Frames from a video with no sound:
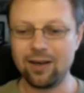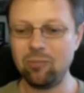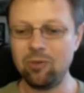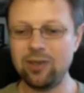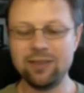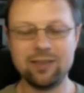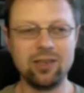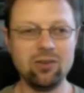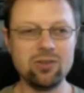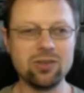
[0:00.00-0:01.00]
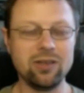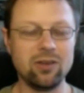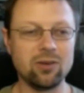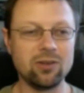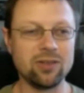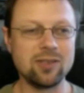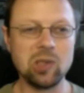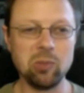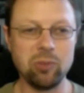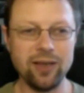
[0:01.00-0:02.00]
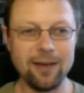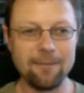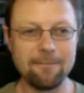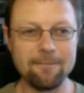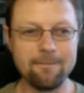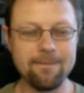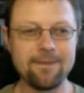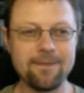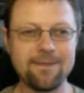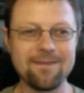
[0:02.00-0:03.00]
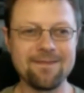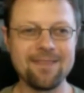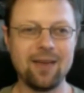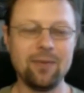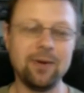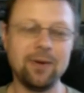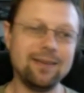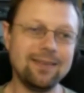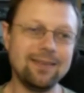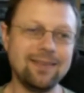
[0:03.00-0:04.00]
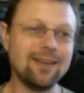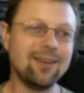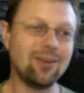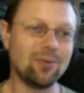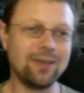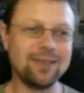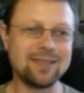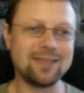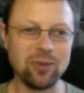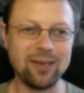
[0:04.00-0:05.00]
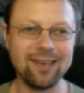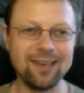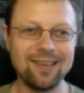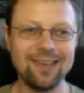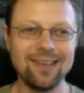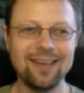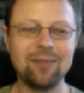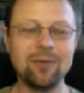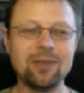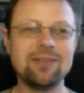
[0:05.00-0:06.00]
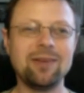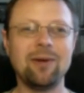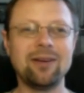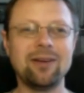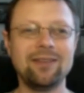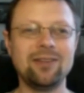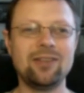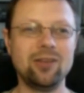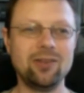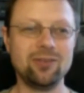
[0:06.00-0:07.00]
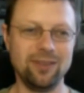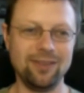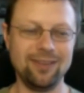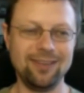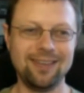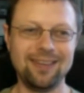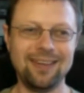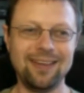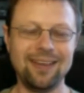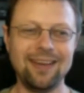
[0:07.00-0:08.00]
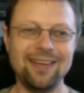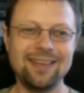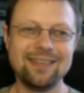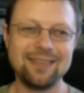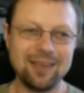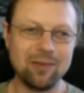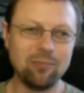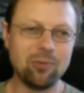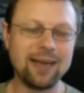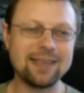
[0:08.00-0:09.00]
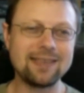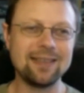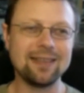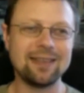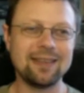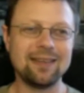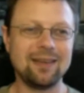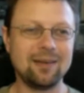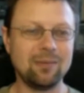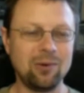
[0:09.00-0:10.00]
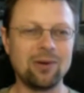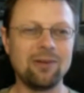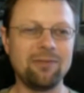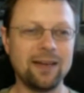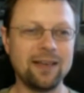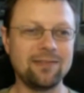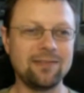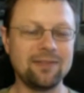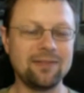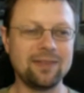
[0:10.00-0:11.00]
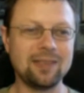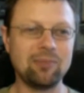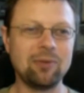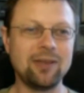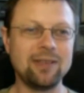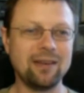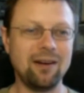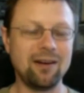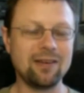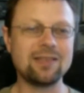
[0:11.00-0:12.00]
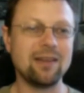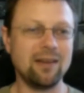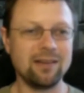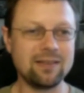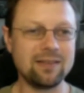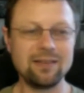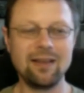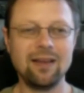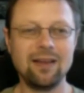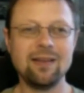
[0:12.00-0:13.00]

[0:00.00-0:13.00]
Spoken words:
are completely delusional or just stupid. Well, they're not really stupid, and most of them aren't even delusional. Some practicing more effective disciplines and arts than others.